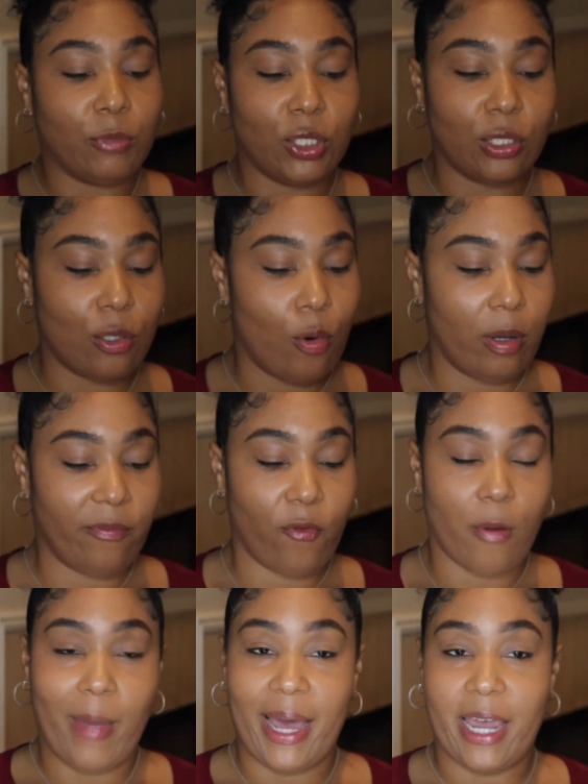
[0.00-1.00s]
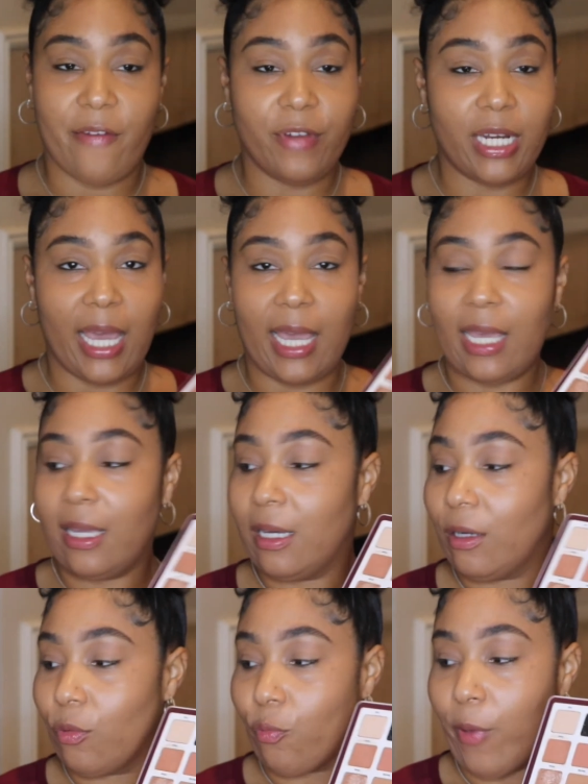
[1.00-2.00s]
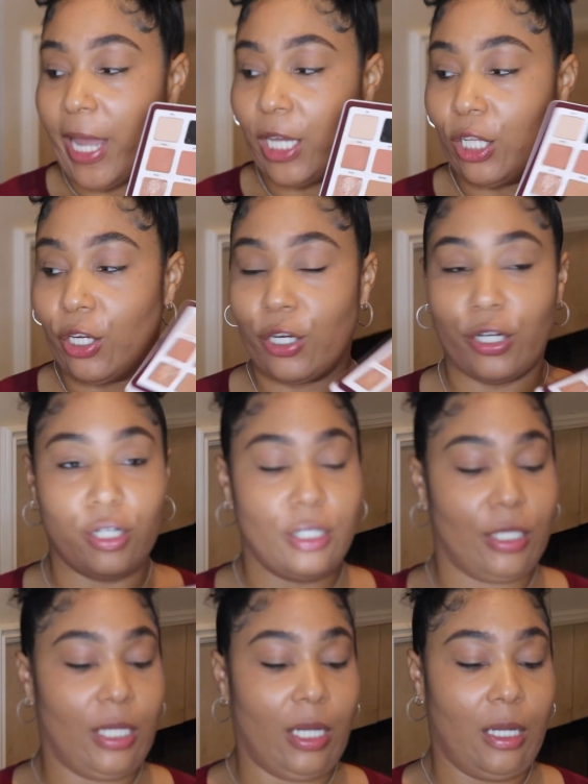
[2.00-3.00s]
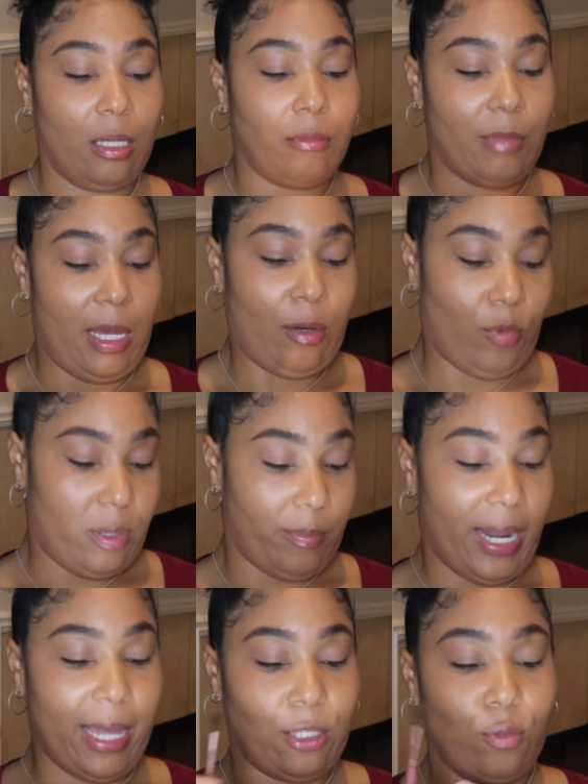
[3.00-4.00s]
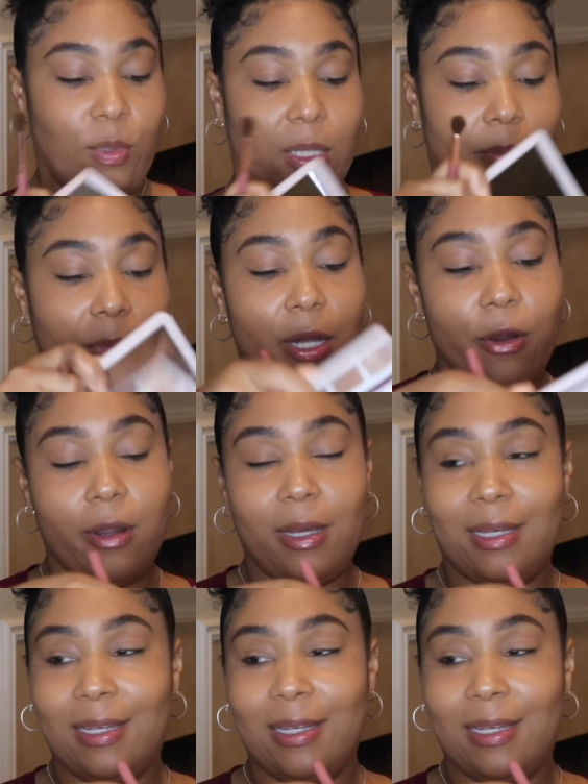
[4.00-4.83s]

just going for my everyday regular, I don't want to blind you with a mirror,